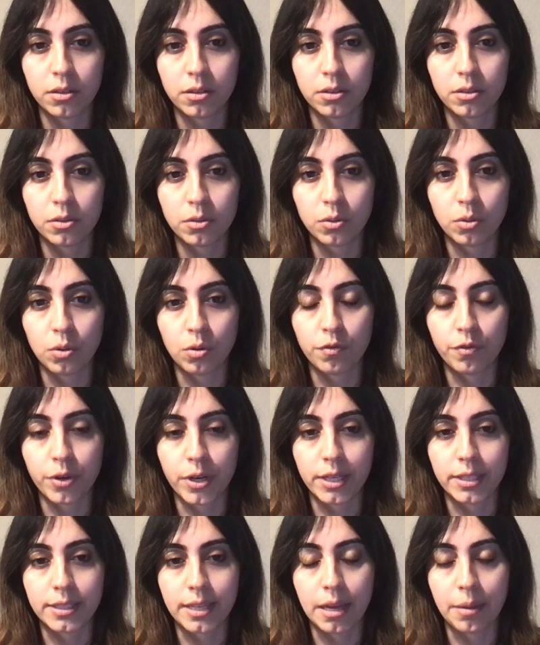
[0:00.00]
So for
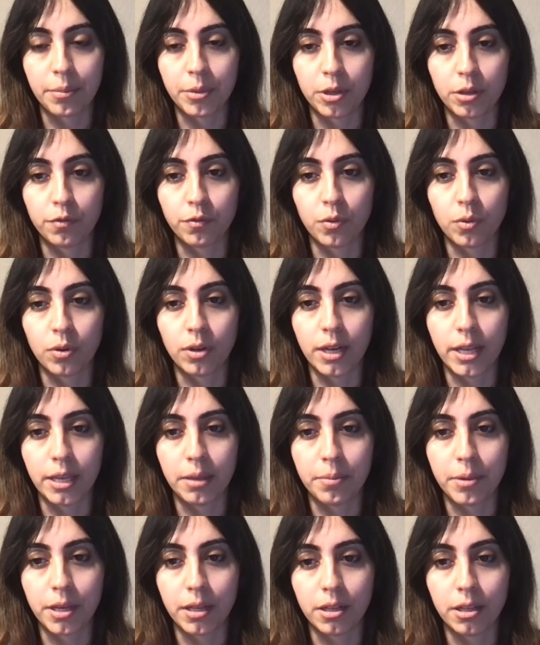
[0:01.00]
example, for
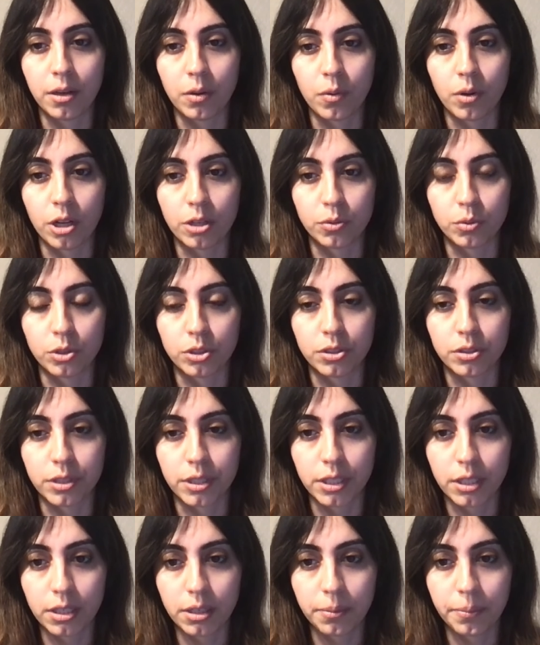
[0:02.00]
label equal to
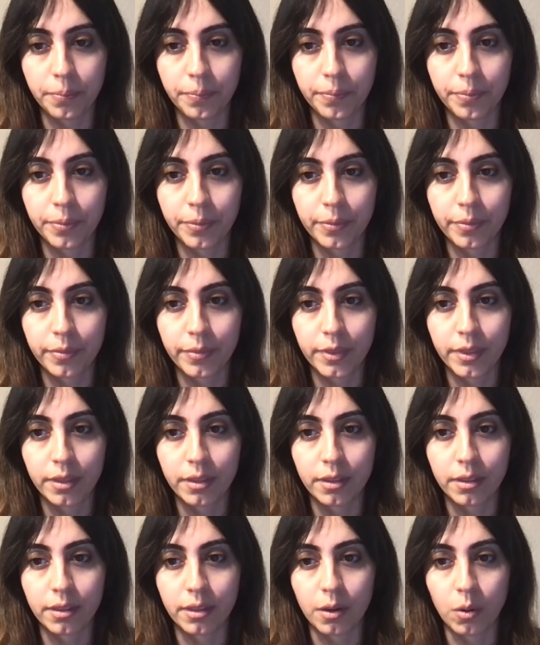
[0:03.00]
3,
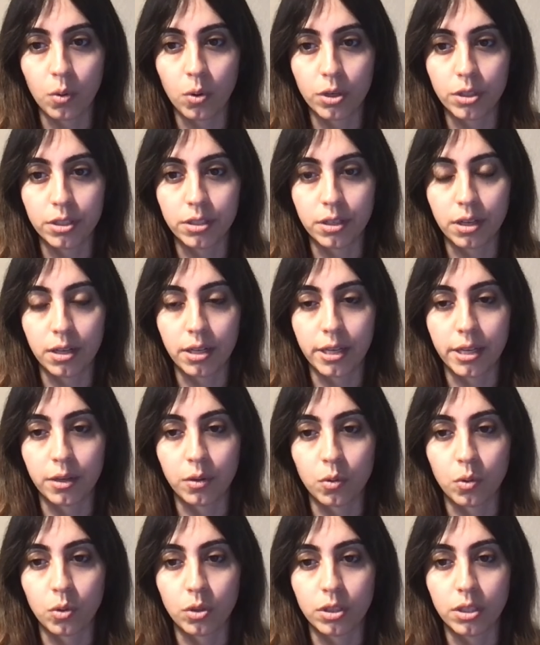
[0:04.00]
the ordinal
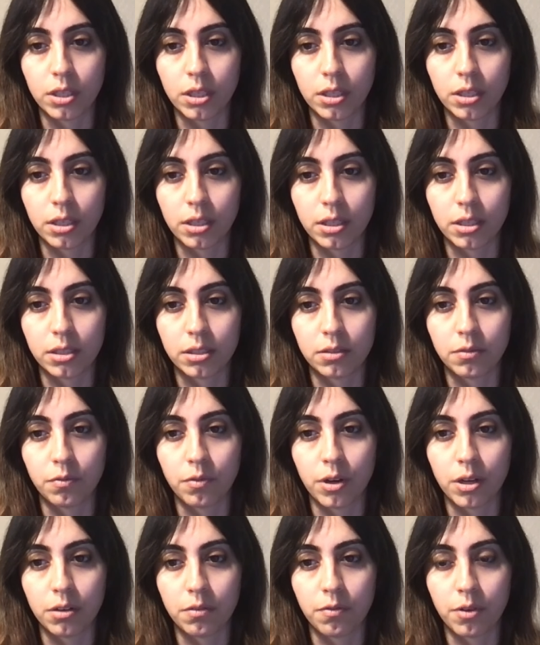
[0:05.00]
encoding is
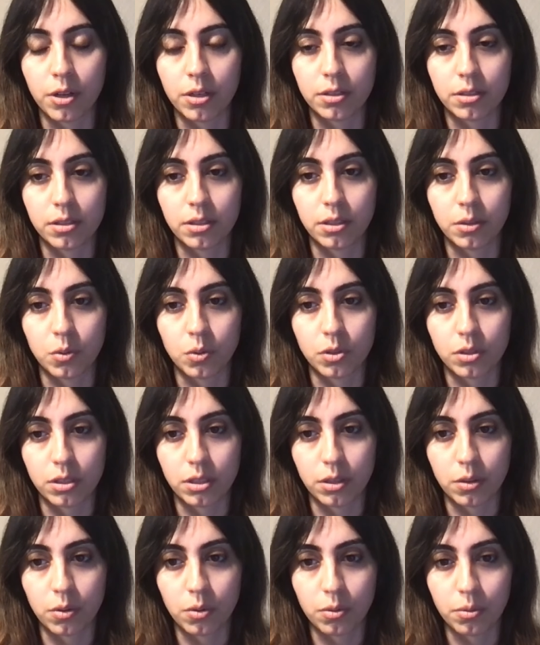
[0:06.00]

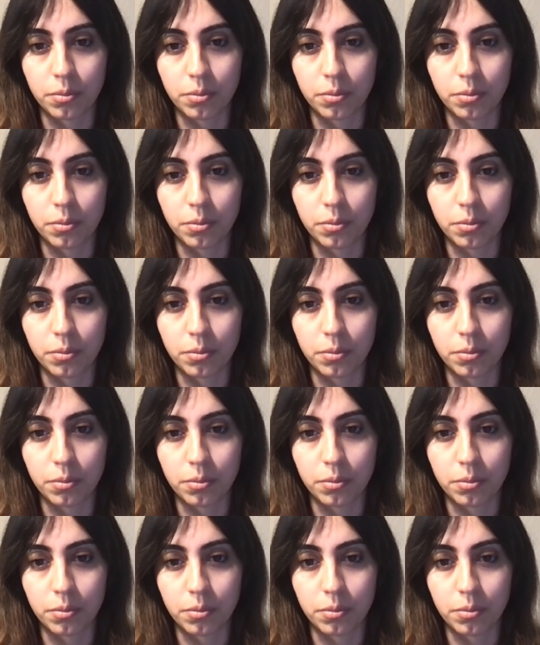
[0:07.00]
1100.